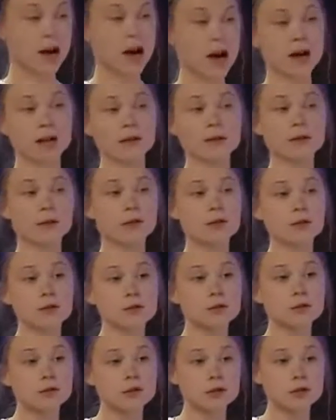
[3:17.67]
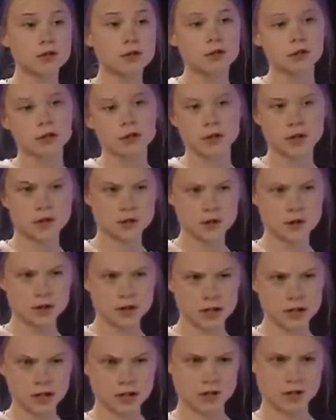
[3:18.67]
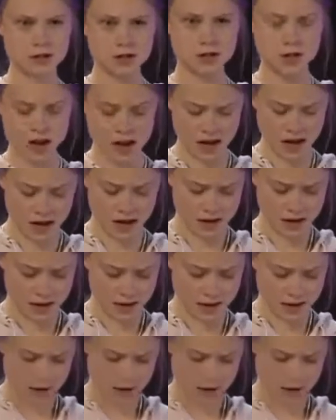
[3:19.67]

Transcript: at the source starting today